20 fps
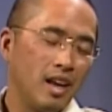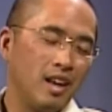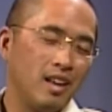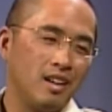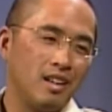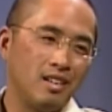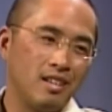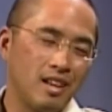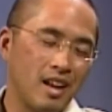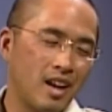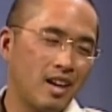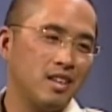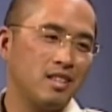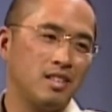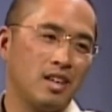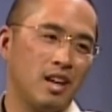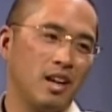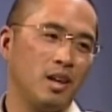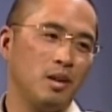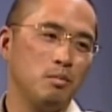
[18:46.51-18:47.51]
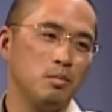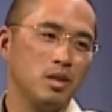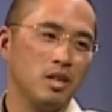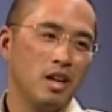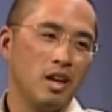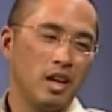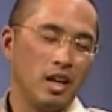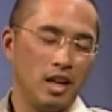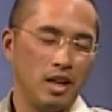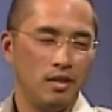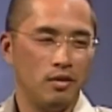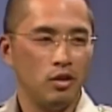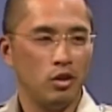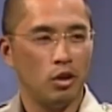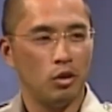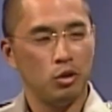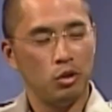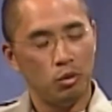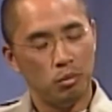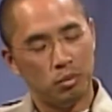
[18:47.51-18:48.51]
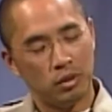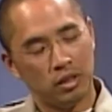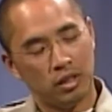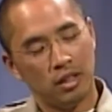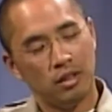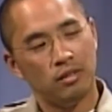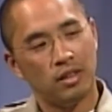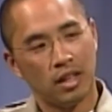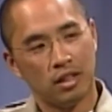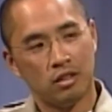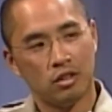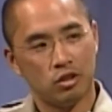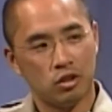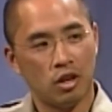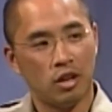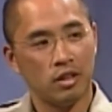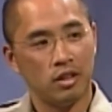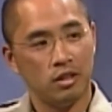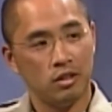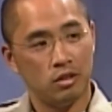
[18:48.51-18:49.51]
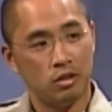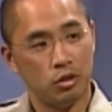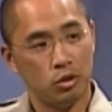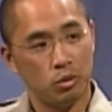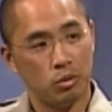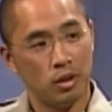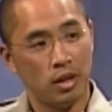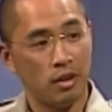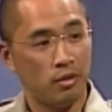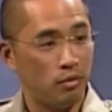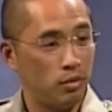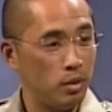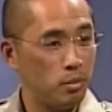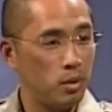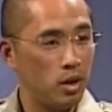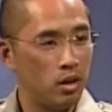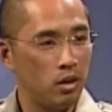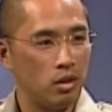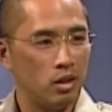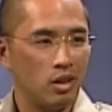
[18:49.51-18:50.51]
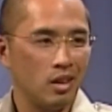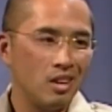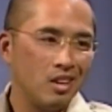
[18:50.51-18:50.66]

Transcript: And a lot of times, even though you believe that they're talking to a female,